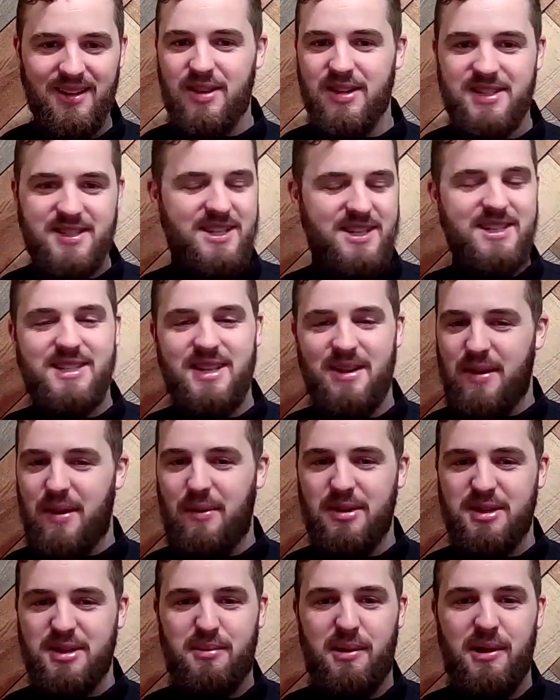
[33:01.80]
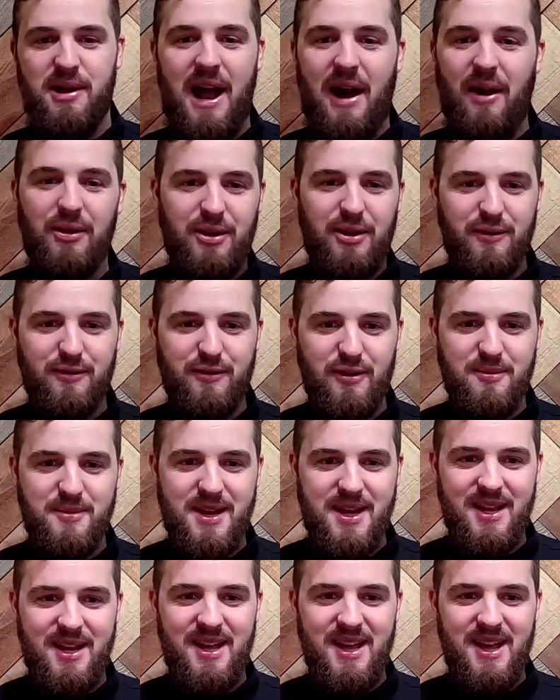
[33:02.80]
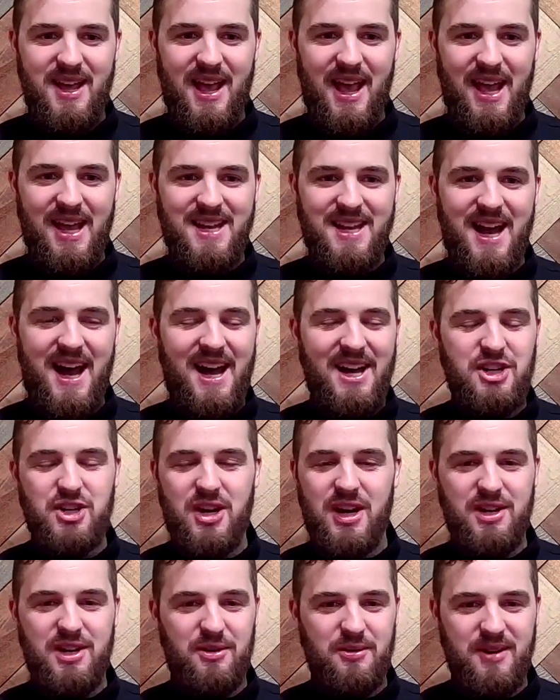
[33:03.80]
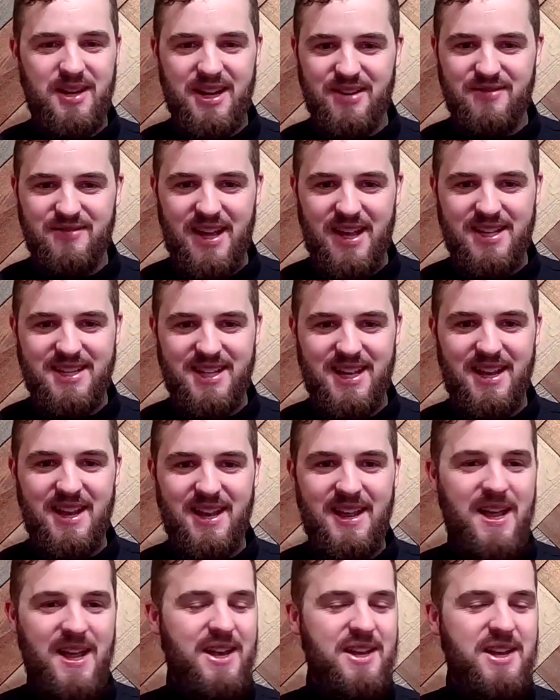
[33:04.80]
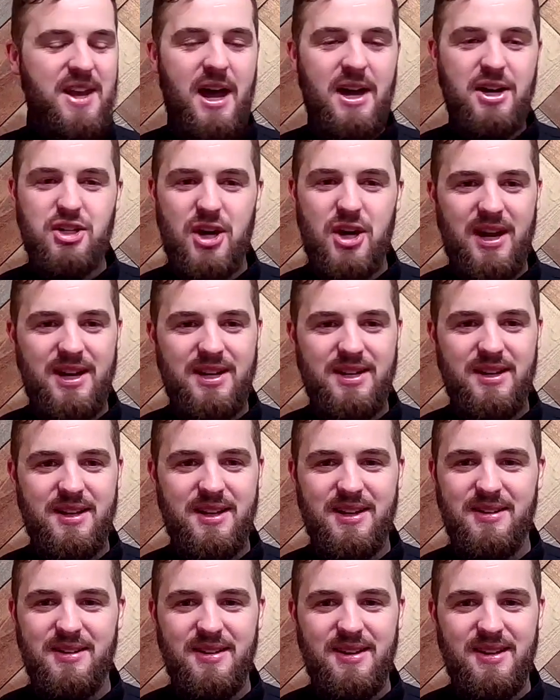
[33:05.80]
the system that was put out there for me and not trying to reinvent it, not trying to